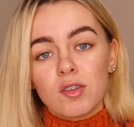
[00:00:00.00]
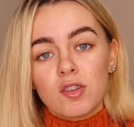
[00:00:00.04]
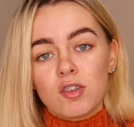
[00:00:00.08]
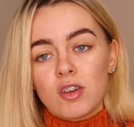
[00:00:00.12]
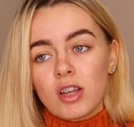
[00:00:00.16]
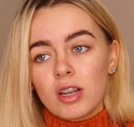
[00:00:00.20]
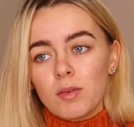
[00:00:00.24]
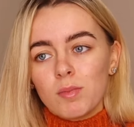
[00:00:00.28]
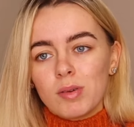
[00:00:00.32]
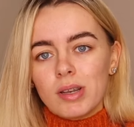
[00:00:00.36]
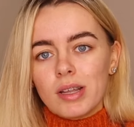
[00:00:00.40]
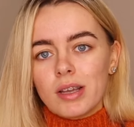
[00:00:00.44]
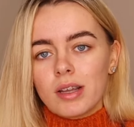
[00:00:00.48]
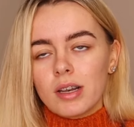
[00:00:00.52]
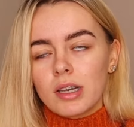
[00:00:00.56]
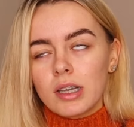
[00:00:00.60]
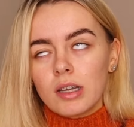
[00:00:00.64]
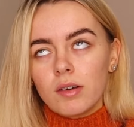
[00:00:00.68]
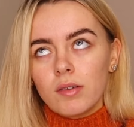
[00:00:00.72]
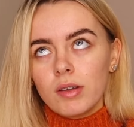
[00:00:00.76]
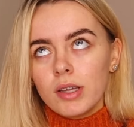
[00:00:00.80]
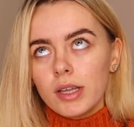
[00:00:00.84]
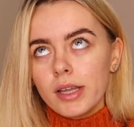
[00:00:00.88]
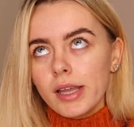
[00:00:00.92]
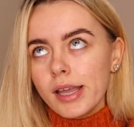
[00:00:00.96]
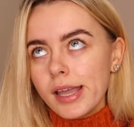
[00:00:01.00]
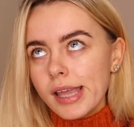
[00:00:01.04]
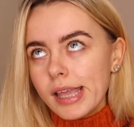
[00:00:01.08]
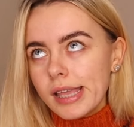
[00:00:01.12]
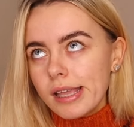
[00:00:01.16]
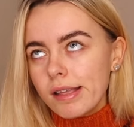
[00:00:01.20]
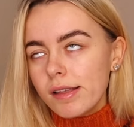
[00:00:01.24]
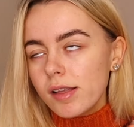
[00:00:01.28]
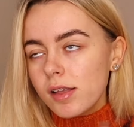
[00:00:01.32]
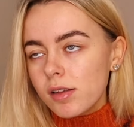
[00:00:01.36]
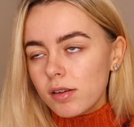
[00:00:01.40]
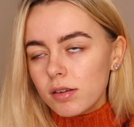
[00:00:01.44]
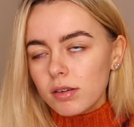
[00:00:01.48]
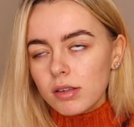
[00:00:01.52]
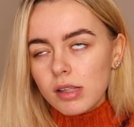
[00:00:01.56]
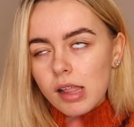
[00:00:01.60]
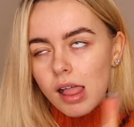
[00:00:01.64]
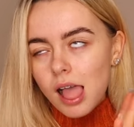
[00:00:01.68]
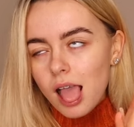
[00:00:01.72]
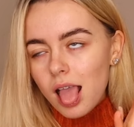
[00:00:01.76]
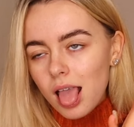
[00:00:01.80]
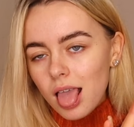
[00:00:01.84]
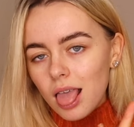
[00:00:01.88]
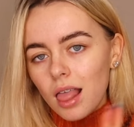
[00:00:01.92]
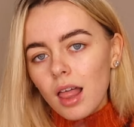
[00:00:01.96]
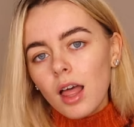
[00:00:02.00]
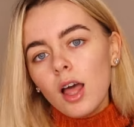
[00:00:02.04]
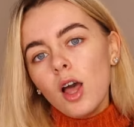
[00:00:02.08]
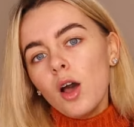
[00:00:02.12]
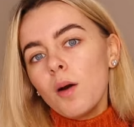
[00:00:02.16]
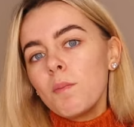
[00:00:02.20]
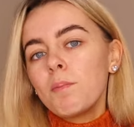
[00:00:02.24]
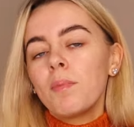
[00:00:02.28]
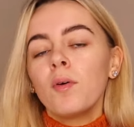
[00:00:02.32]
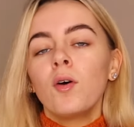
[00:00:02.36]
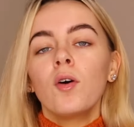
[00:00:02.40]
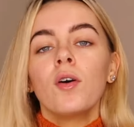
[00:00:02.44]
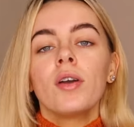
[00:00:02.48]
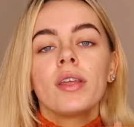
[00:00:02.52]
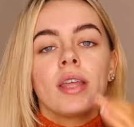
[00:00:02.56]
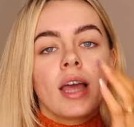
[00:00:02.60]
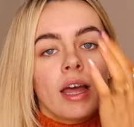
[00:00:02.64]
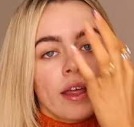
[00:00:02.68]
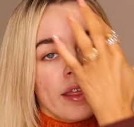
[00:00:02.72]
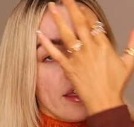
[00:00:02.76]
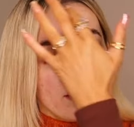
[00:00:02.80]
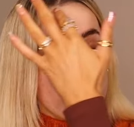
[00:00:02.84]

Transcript: She's gonna be like, Chloe. But yeah,